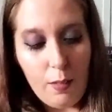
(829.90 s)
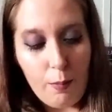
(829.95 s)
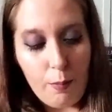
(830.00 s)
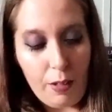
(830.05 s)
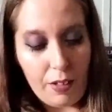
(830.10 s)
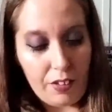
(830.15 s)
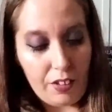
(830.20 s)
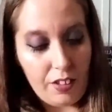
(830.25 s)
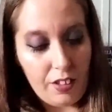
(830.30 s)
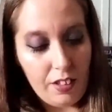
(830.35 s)

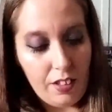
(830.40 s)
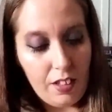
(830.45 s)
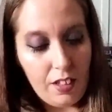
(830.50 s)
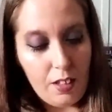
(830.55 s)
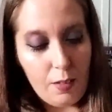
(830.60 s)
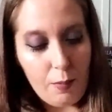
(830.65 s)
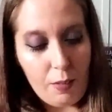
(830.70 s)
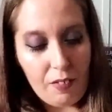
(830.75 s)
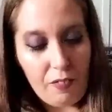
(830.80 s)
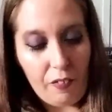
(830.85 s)
Mother,
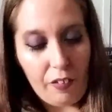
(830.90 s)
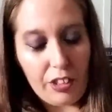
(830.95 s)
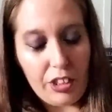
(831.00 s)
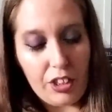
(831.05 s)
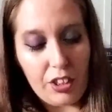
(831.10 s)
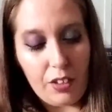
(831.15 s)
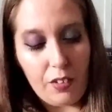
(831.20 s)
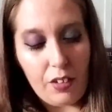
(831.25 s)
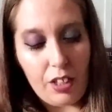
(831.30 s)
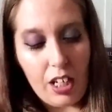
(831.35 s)
my voice
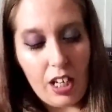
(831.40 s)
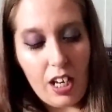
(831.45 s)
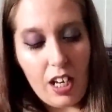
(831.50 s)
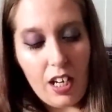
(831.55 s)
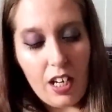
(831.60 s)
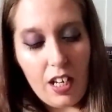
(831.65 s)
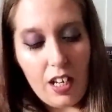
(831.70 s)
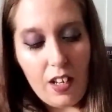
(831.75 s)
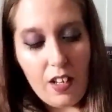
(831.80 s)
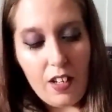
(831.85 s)
shook.
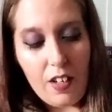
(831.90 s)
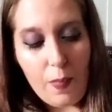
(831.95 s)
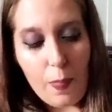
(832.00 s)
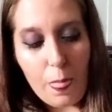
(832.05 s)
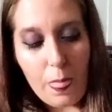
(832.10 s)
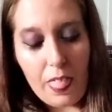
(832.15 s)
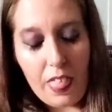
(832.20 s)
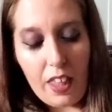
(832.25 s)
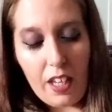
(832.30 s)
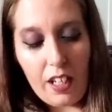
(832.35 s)

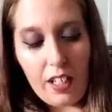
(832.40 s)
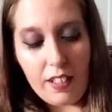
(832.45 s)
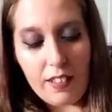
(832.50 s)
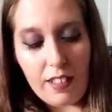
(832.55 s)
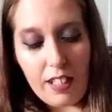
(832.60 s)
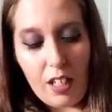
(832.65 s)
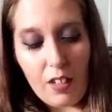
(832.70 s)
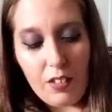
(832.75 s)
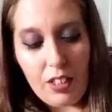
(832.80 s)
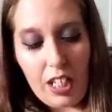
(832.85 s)
A
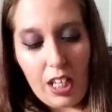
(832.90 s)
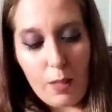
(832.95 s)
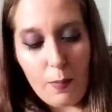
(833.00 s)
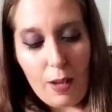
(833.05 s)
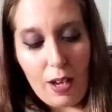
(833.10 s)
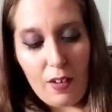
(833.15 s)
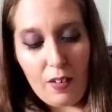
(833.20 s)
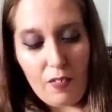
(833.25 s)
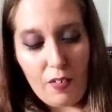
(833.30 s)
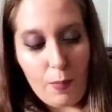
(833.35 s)
sound came
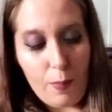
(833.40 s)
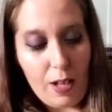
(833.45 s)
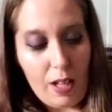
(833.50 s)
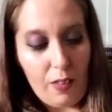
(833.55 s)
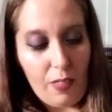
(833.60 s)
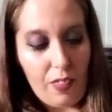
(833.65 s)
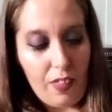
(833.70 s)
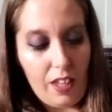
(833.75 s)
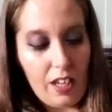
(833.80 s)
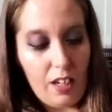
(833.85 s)
out of her
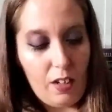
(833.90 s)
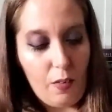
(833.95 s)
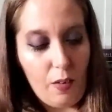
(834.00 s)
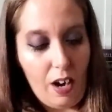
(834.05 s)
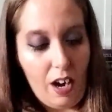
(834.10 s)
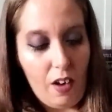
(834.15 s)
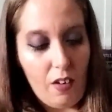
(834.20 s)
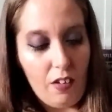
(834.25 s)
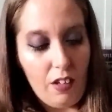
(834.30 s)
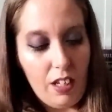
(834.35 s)
mouth, a
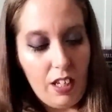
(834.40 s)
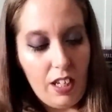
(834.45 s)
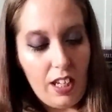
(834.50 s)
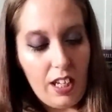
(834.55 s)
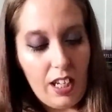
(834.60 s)
growl.